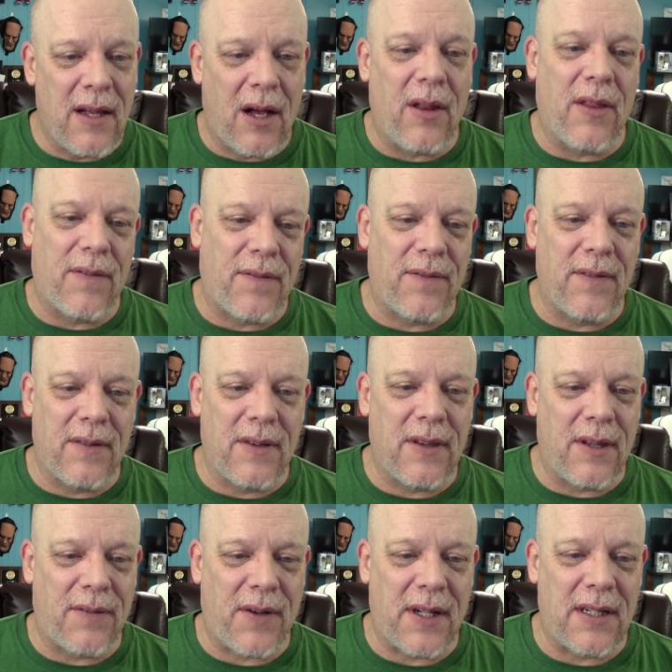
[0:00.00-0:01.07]
Oh,
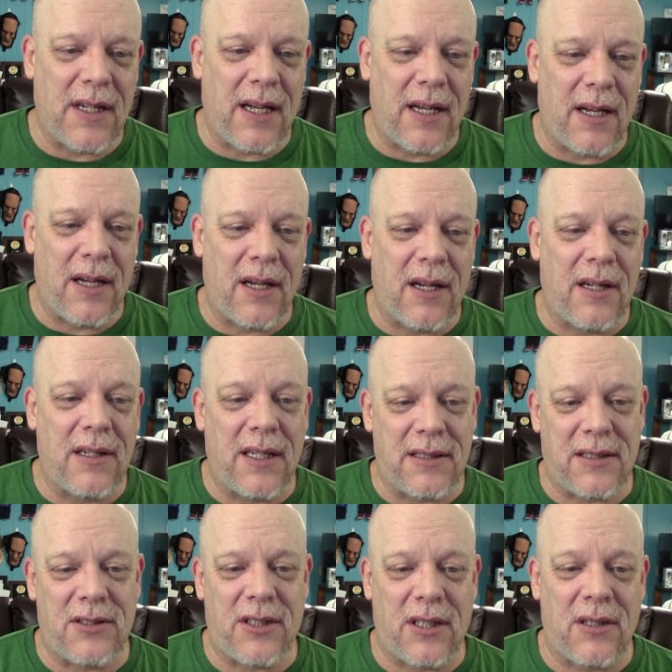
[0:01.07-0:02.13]
the fight.
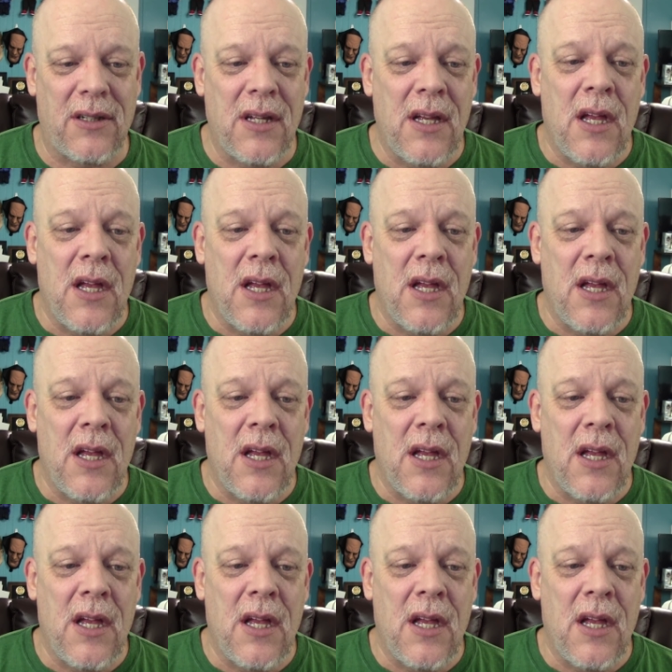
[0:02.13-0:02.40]
That's such a...